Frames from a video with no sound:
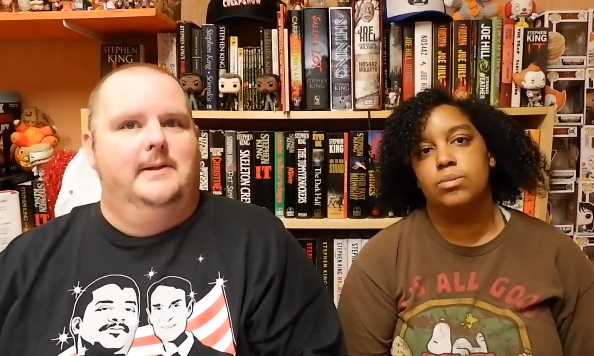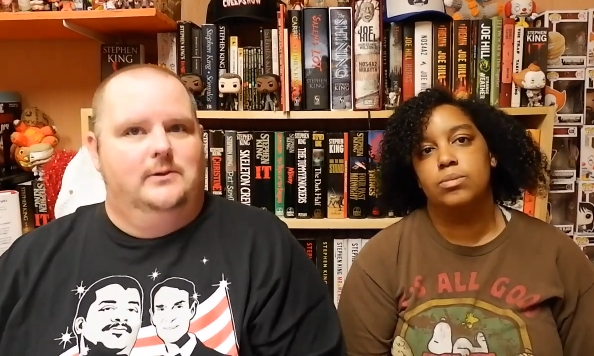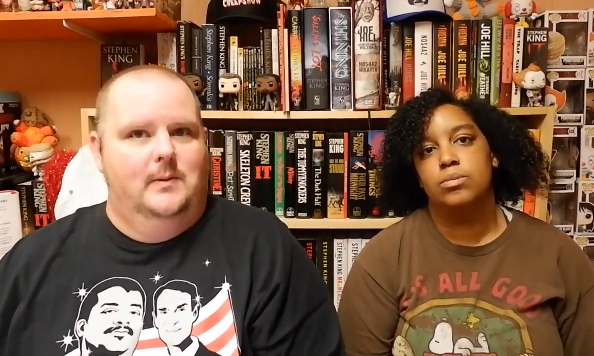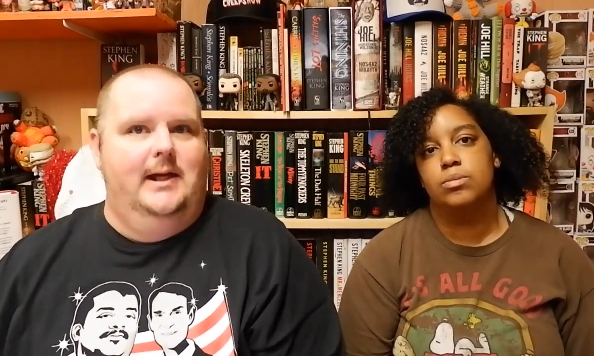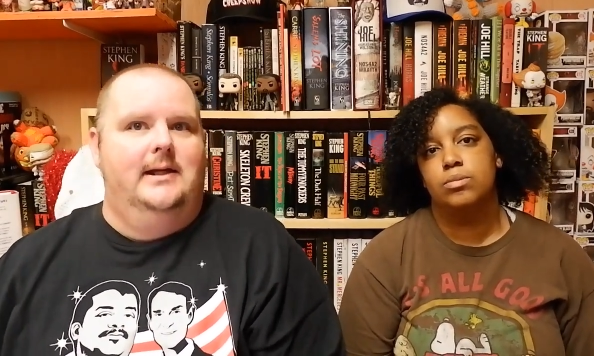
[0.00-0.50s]

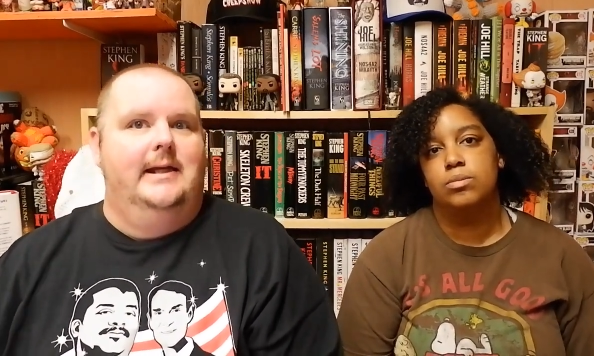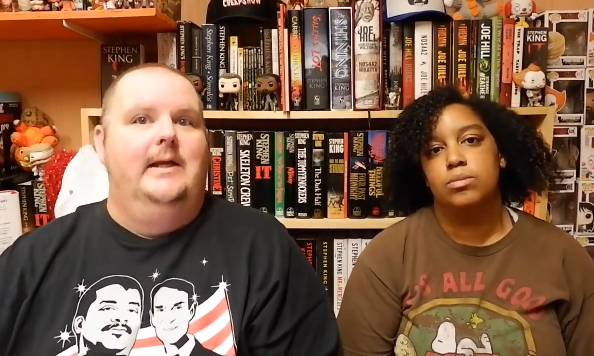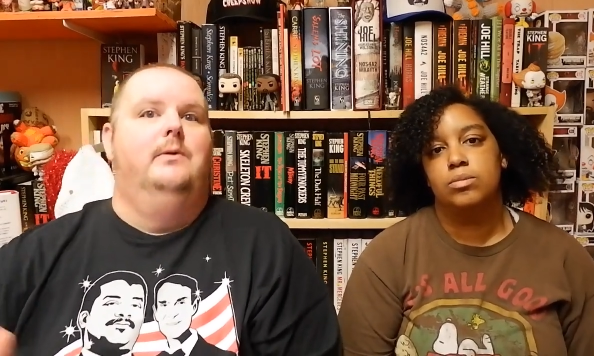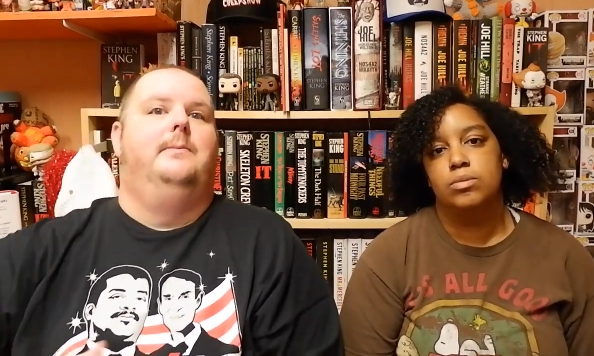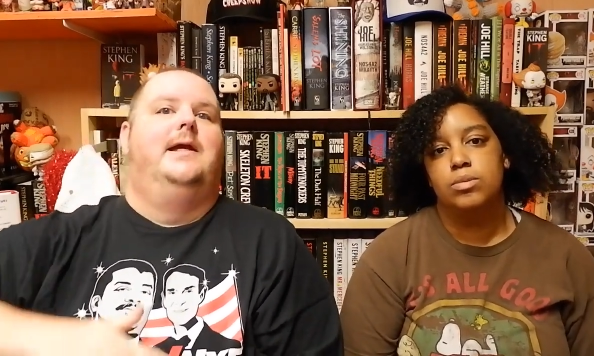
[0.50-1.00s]
Speaker 1: between,
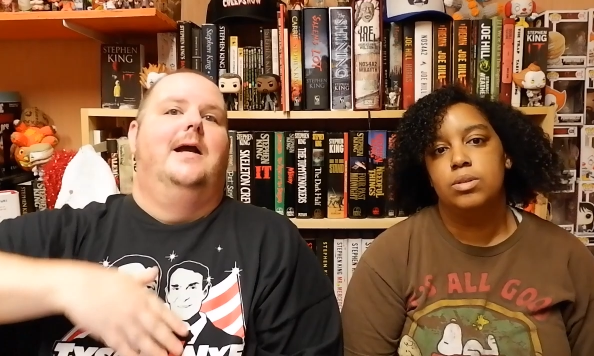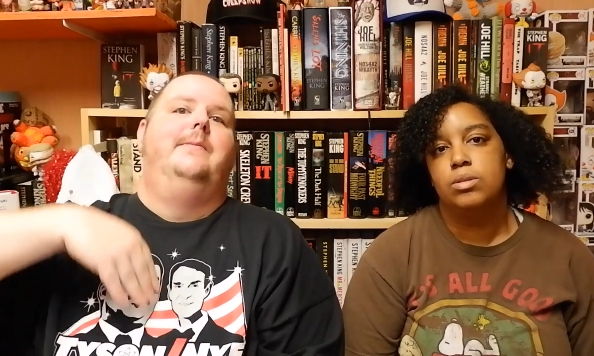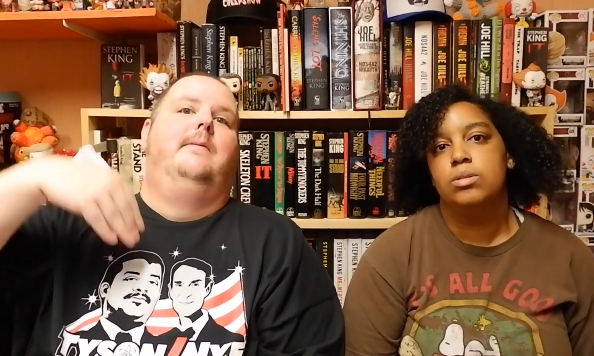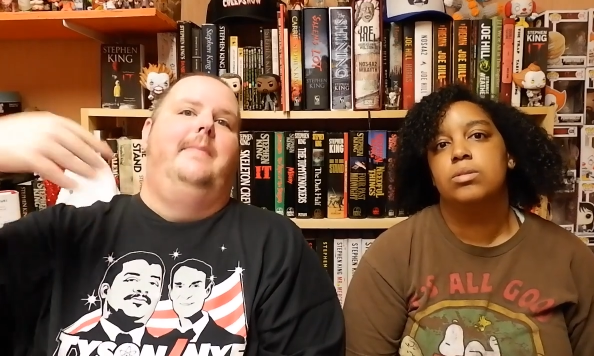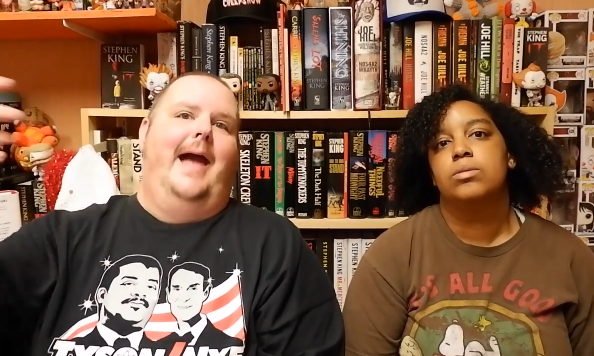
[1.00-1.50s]
and he would be
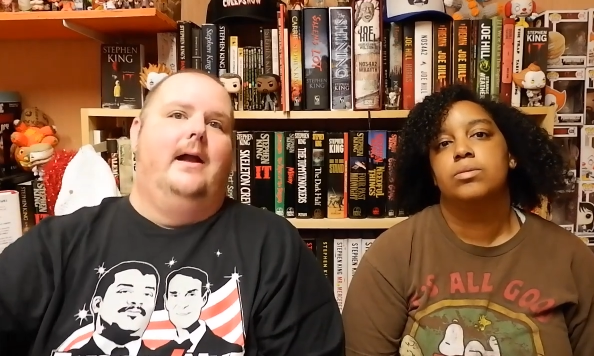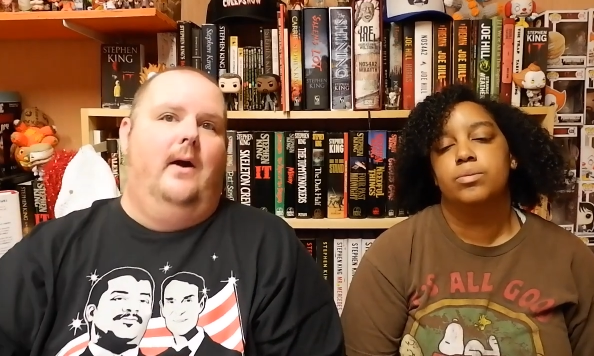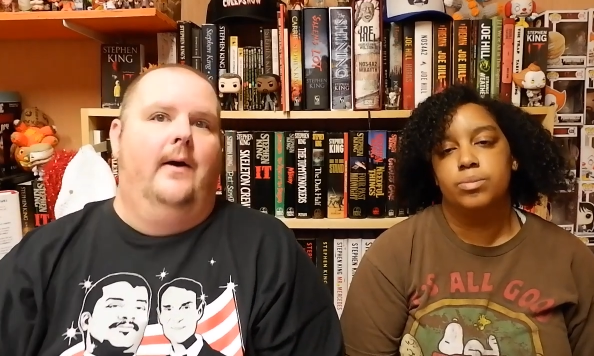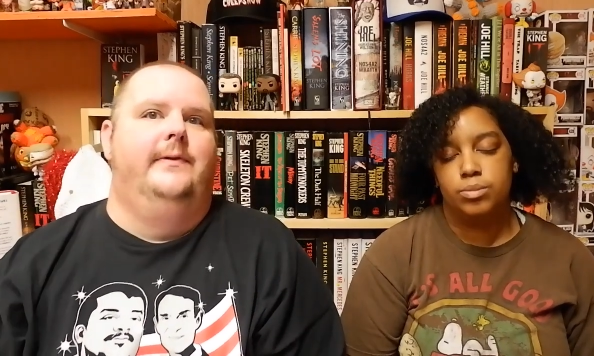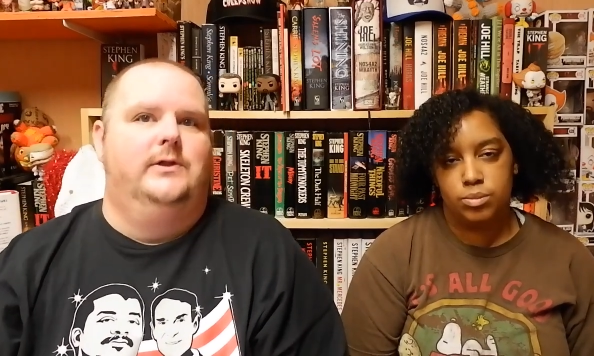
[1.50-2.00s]
coming
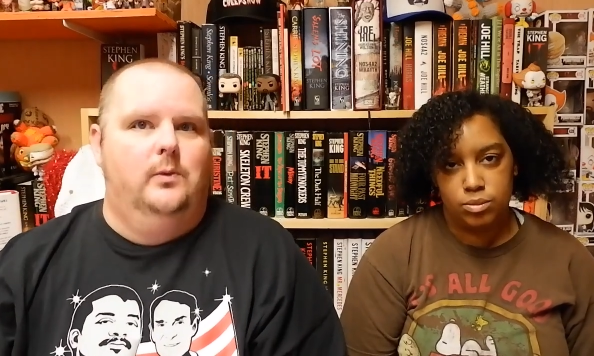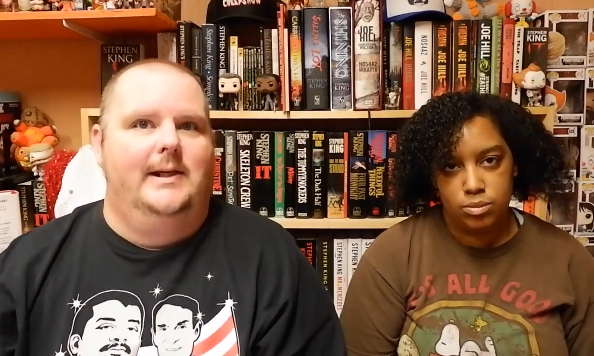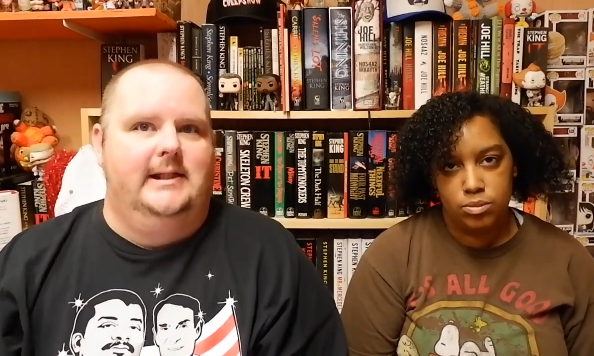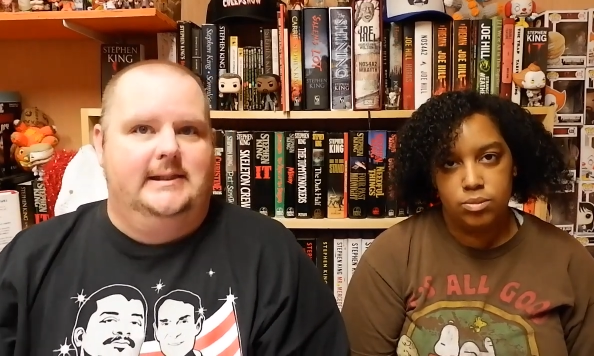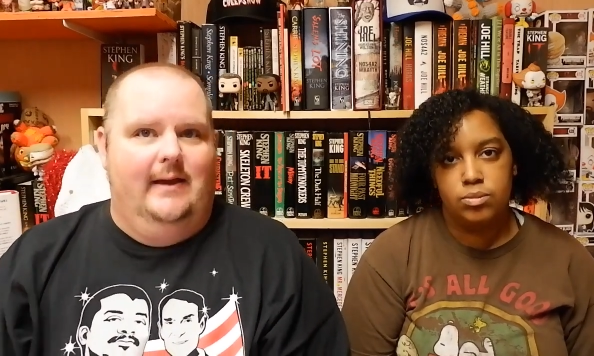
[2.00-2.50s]
back on the
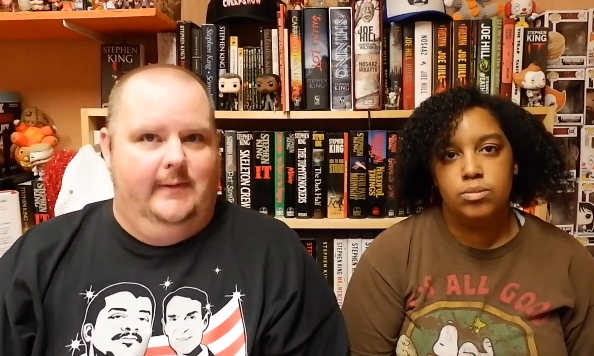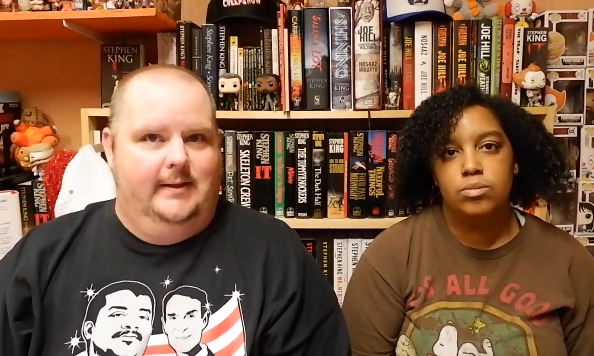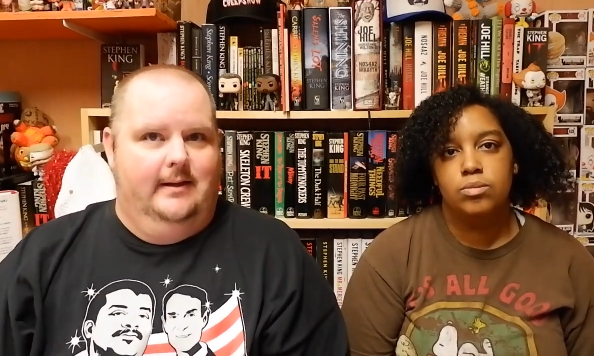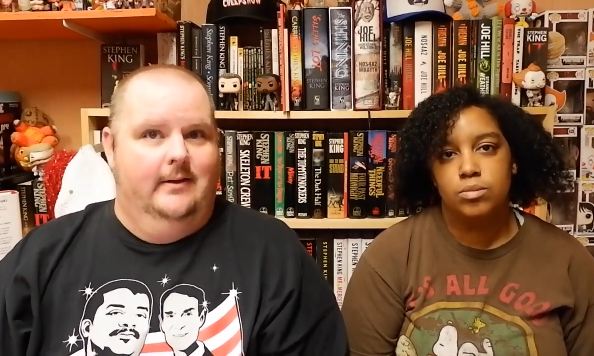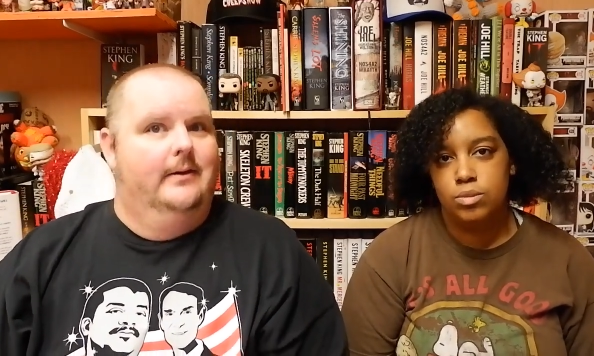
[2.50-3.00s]

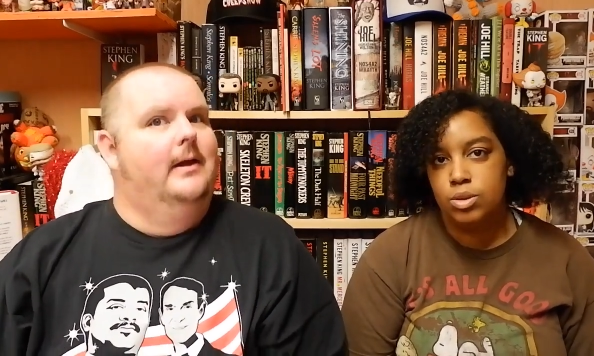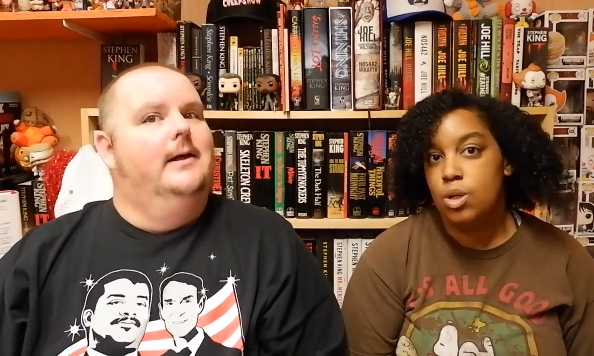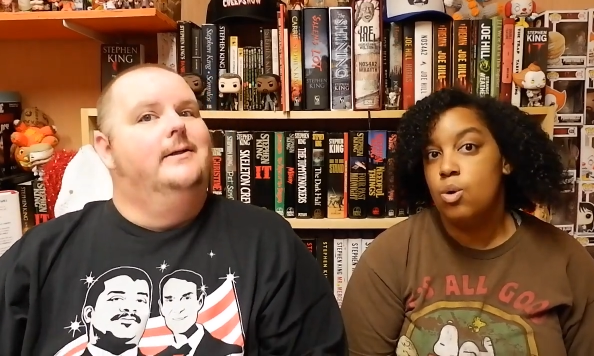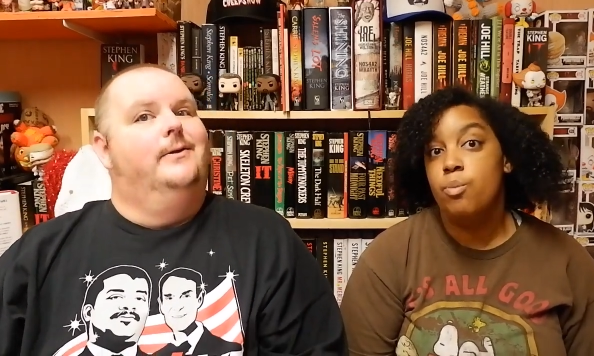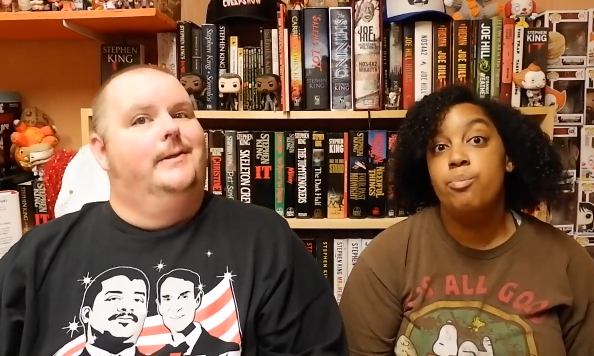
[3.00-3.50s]
27th year.
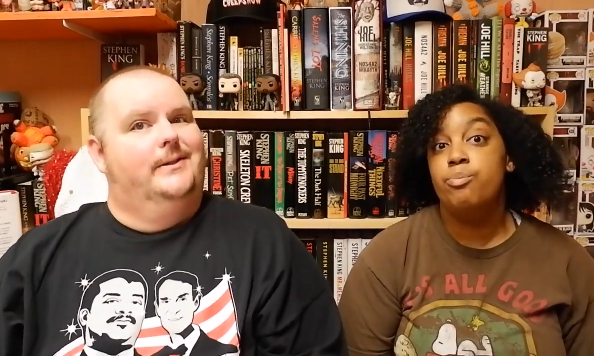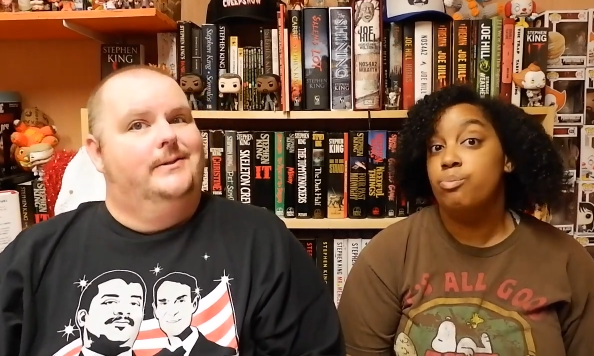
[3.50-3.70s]
So, so is